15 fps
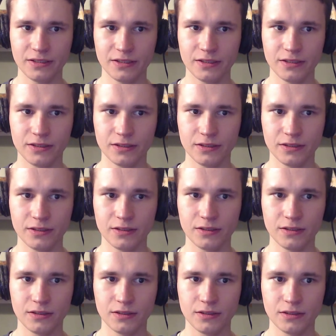
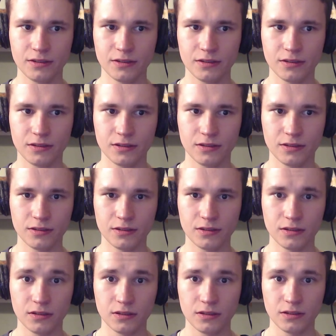
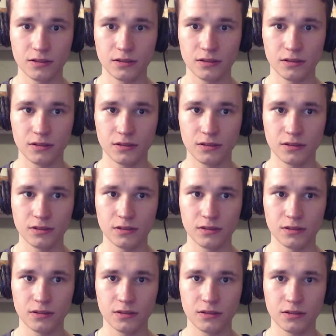
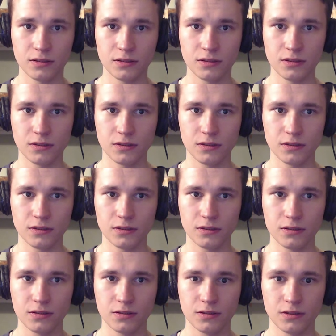
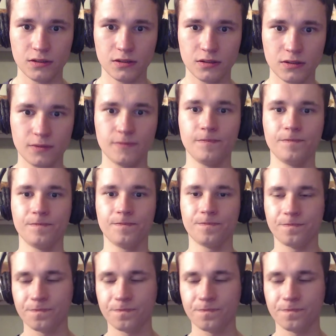No one is speaking in this clip.